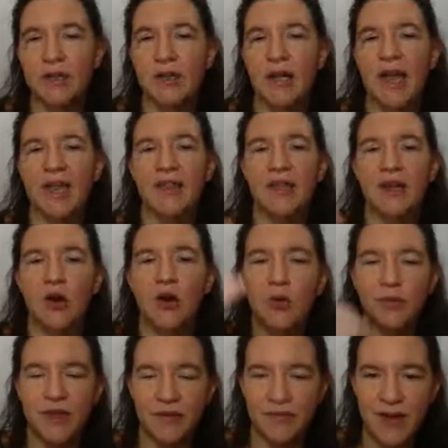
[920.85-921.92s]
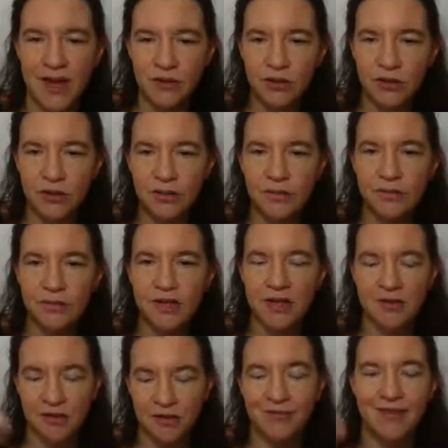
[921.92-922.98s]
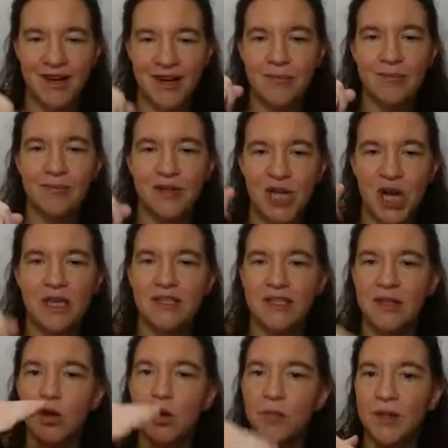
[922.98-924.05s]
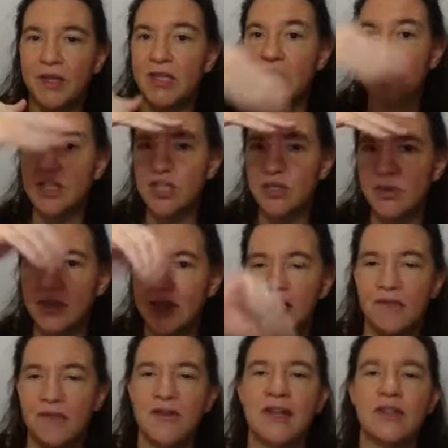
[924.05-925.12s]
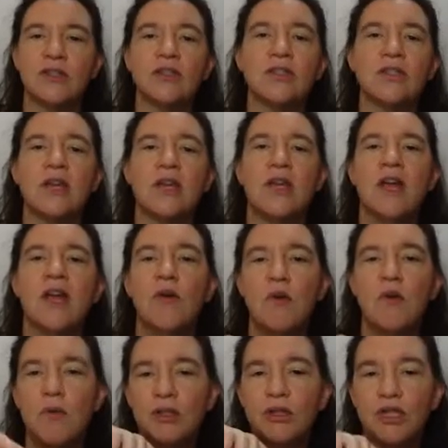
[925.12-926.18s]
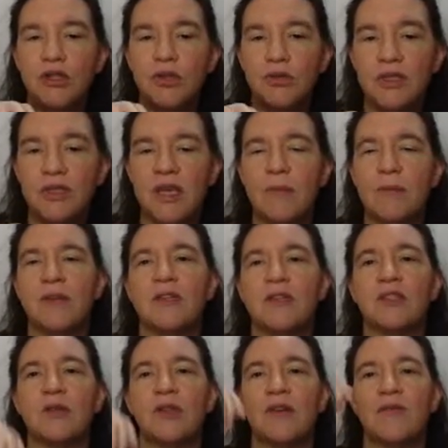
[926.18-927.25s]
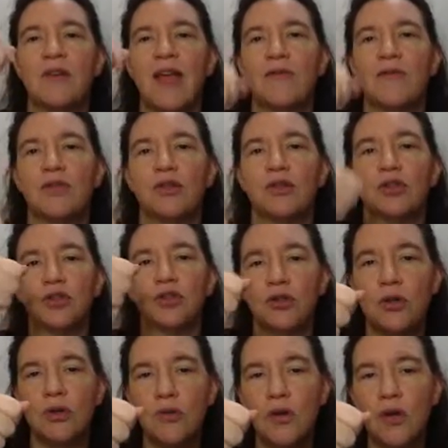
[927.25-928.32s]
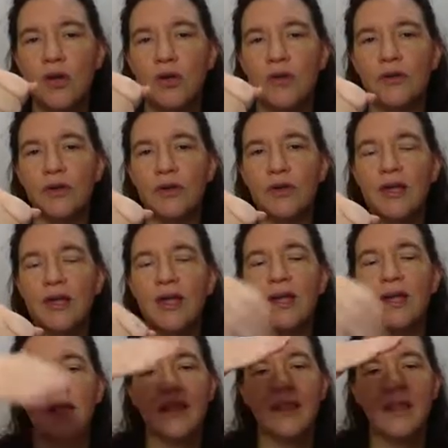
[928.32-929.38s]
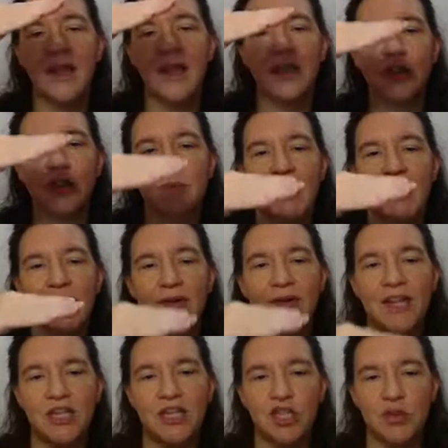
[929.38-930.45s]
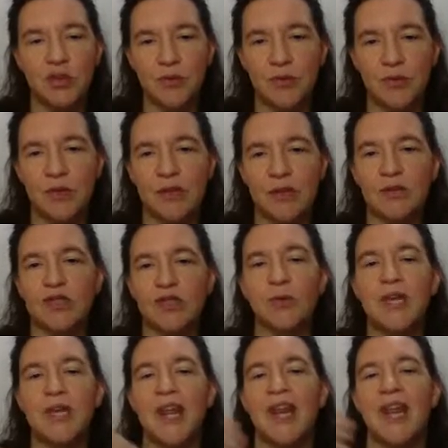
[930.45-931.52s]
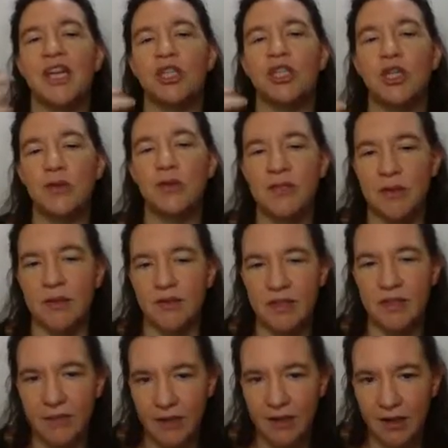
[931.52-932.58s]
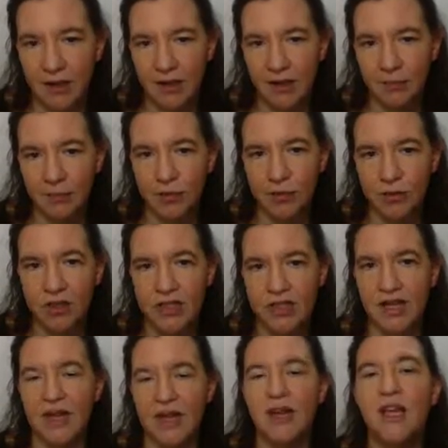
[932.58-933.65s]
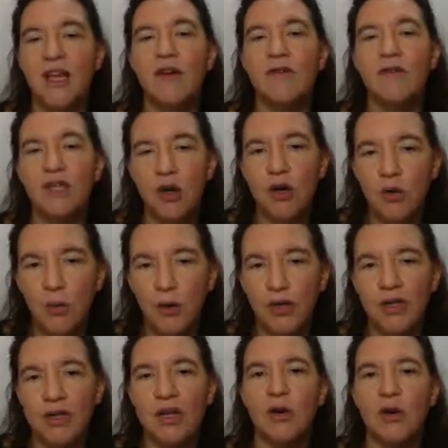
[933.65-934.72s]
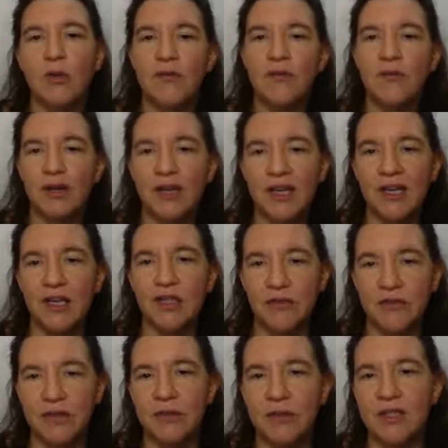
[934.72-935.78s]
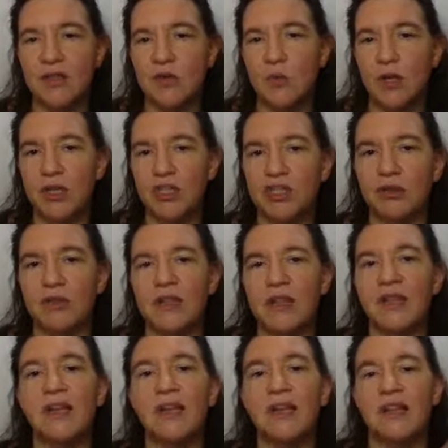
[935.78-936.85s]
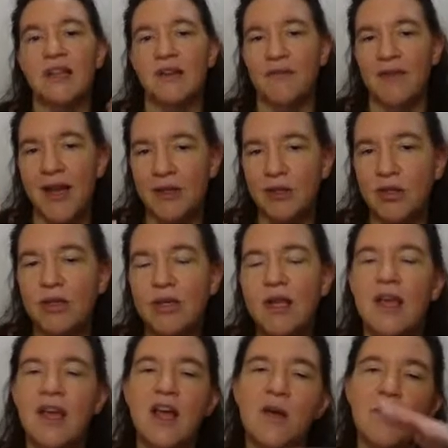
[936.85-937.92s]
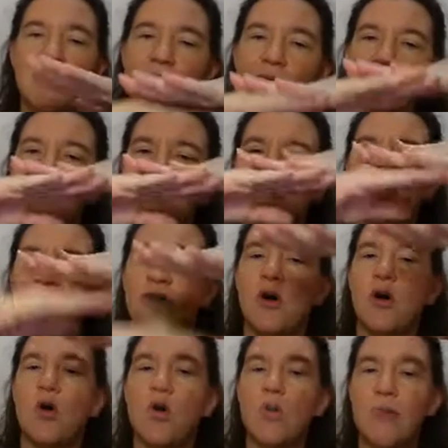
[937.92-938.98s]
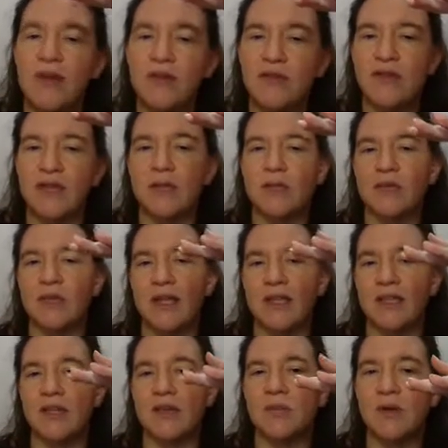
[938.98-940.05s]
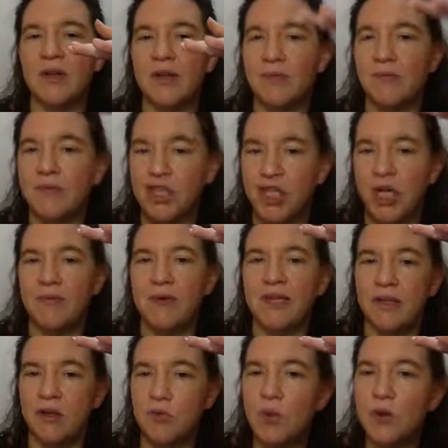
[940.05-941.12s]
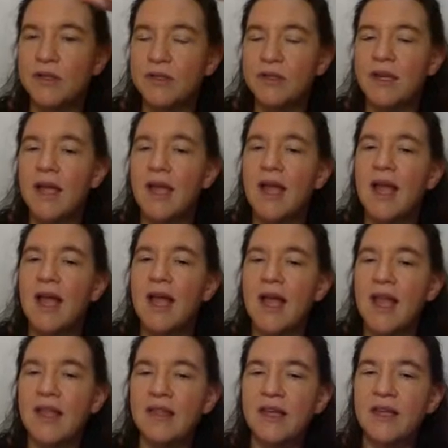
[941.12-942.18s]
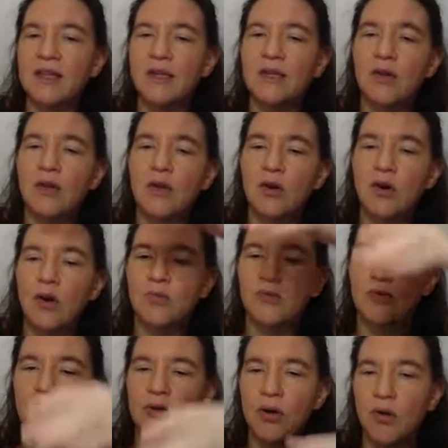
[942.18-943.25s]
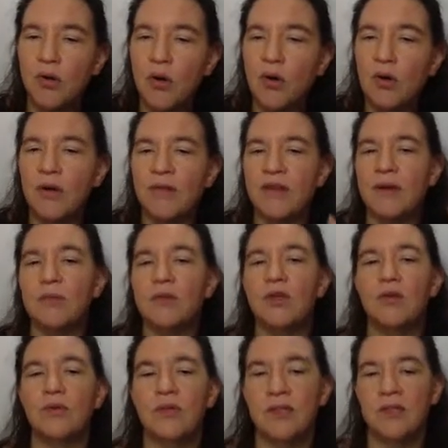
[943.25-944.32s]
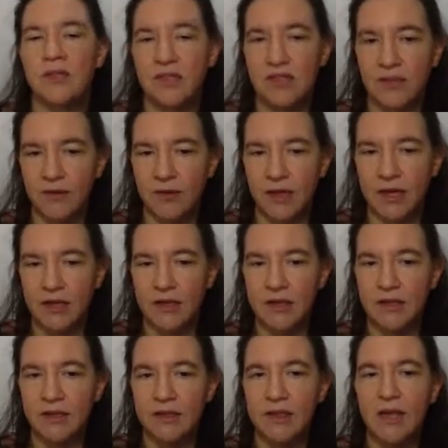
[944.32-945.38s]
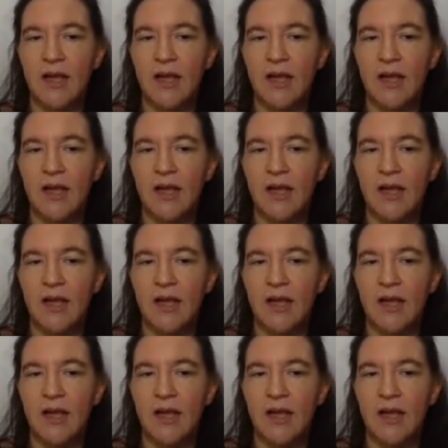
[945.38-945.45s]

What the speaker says: and then hope they factor, like random j's and then hope that the g to the j factors. We want to do something so that we have control over the algebraic relations between those, so we can actually use some sieving approaches again. We don't want to go for each of those as one short thing and then factor, but we want to have a whole bunch of them collected, generated at once, and then compute on all of them using these sieving ideas.